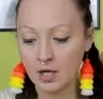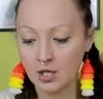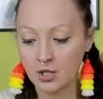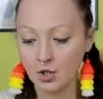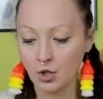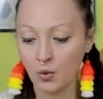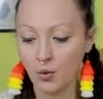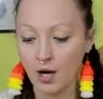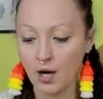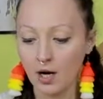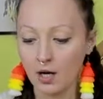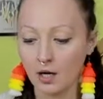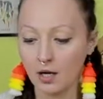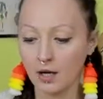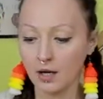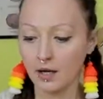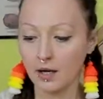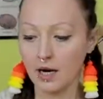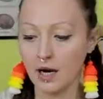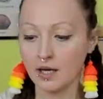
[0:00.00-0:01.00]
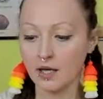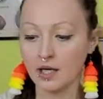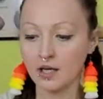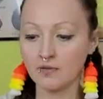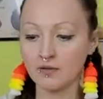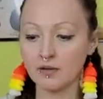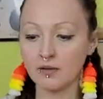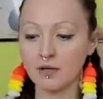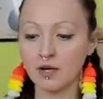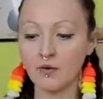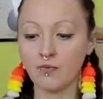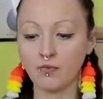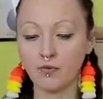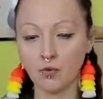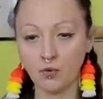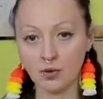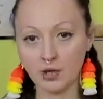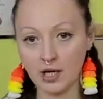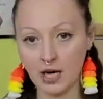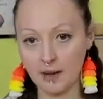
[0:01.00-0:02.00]
So I have a
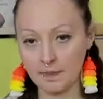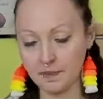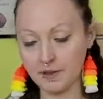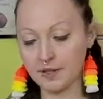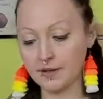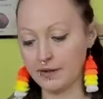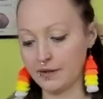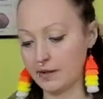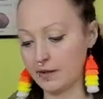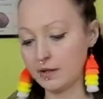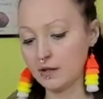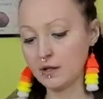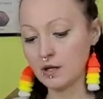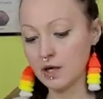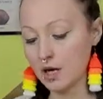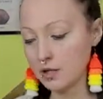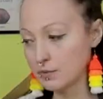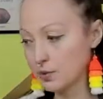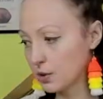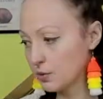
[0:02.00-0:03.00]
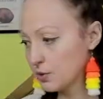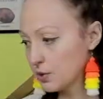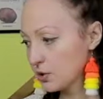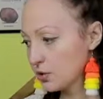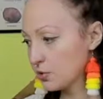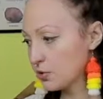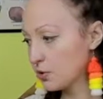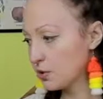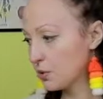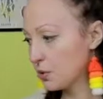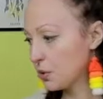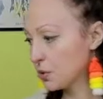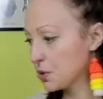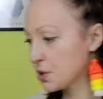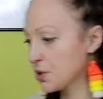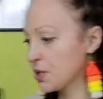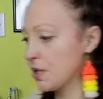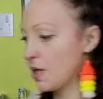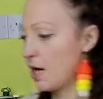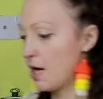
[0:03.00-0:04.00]
full cup here. I'm going to
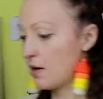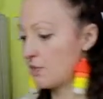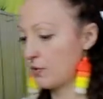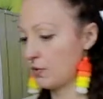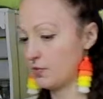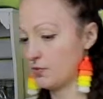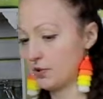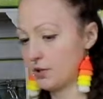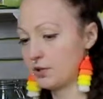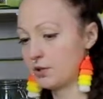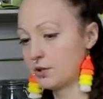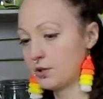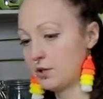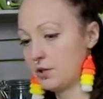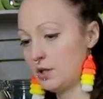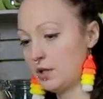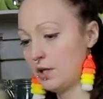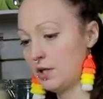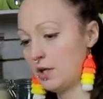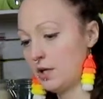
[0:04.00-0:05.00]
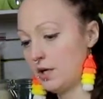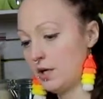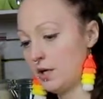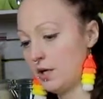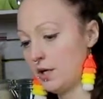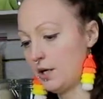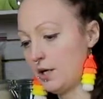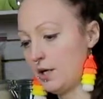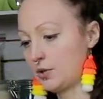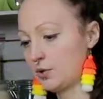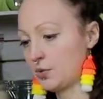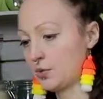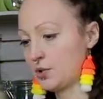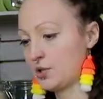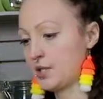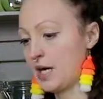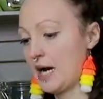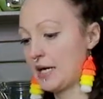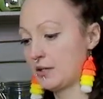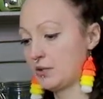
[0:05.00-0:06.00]
use half of it to
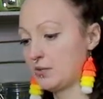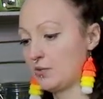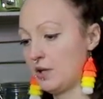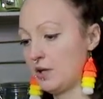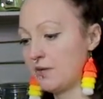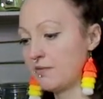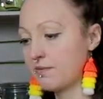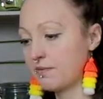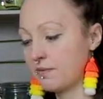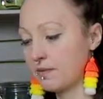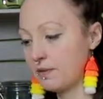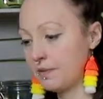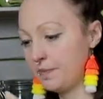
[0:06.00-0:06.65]
start with.